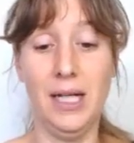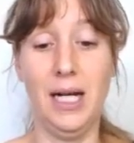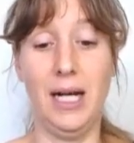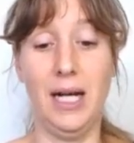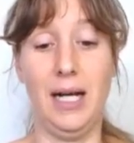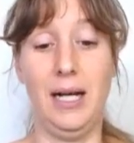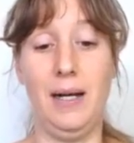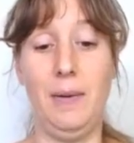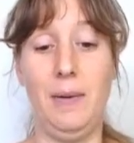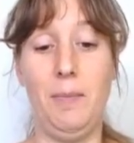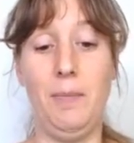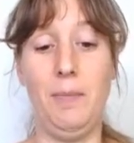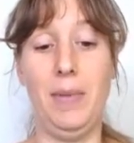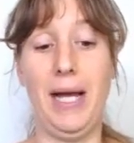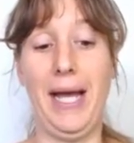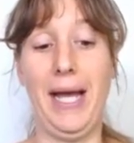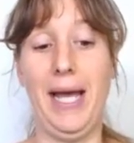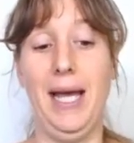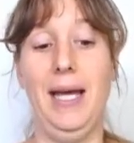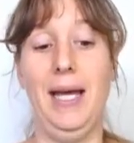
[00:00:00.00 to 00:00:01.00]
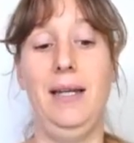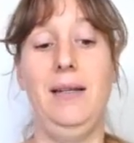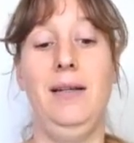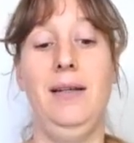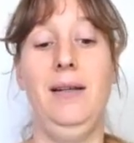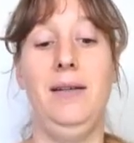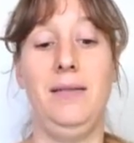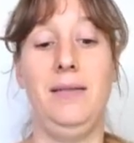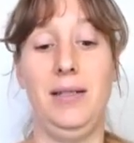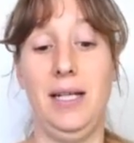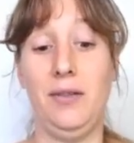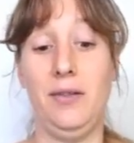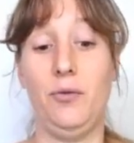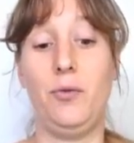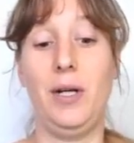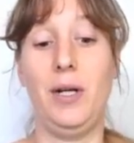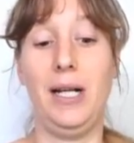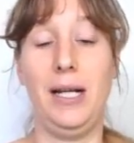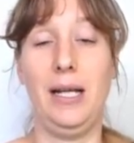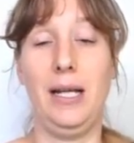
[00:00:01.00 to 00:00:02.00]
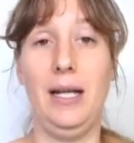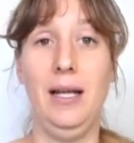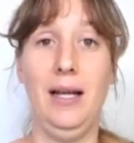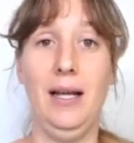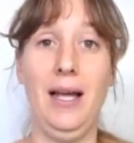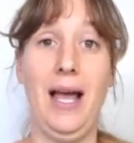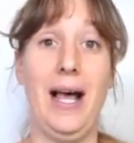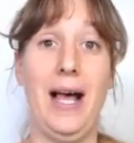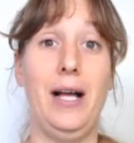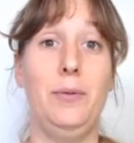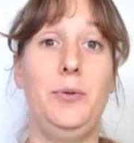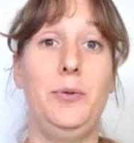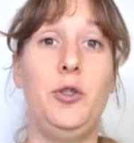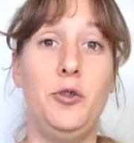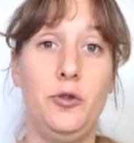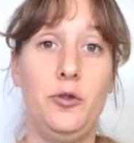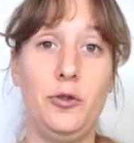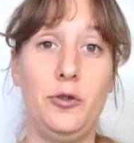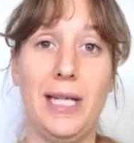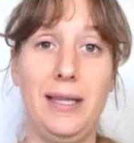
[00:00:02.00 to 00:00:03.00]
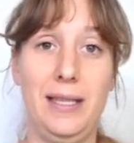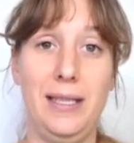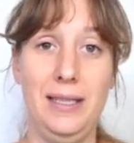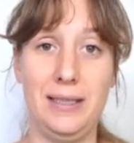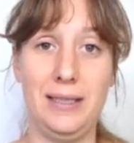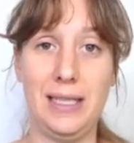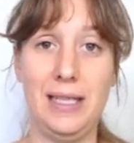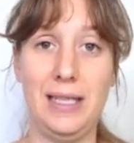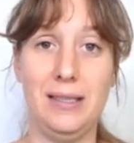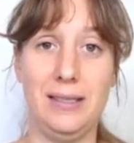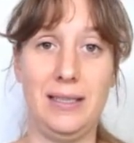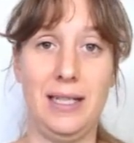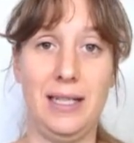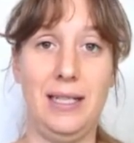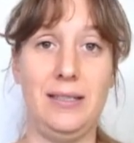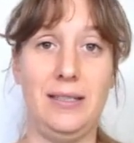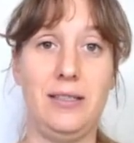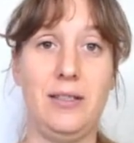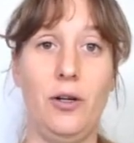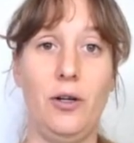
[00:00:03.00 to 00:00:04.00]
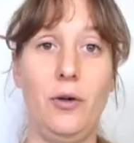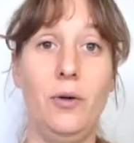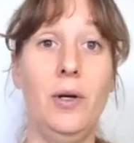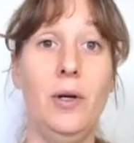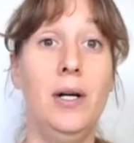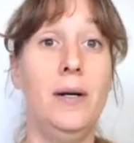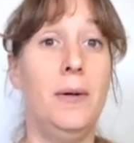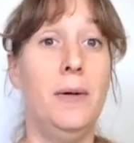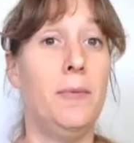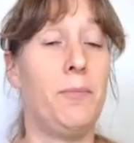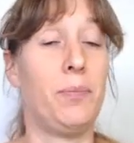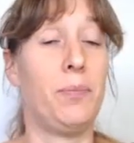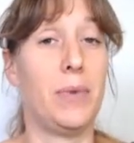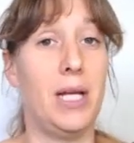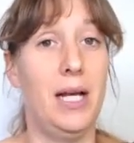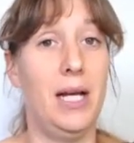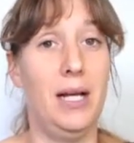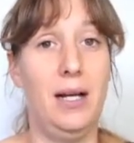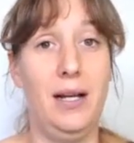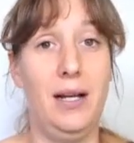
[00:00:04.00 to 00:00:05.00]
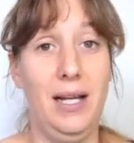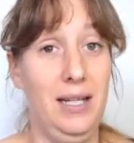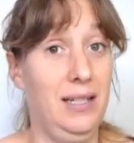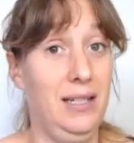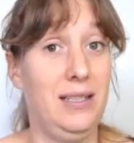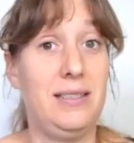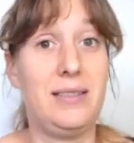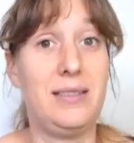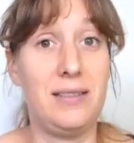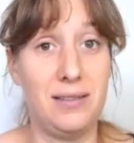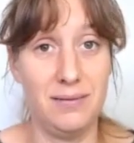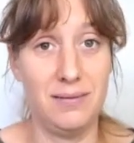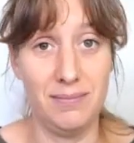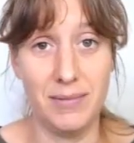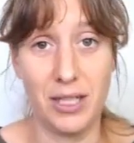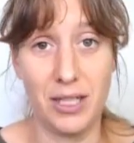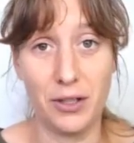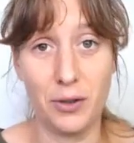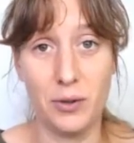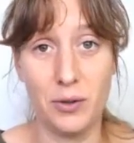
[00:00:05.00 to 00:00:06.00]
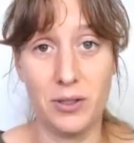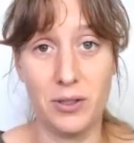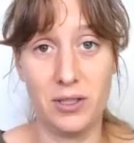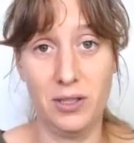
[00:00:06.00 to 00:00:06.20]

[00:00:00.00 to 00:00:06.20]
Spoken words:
And that really helps you to get these insights. So, and that's a good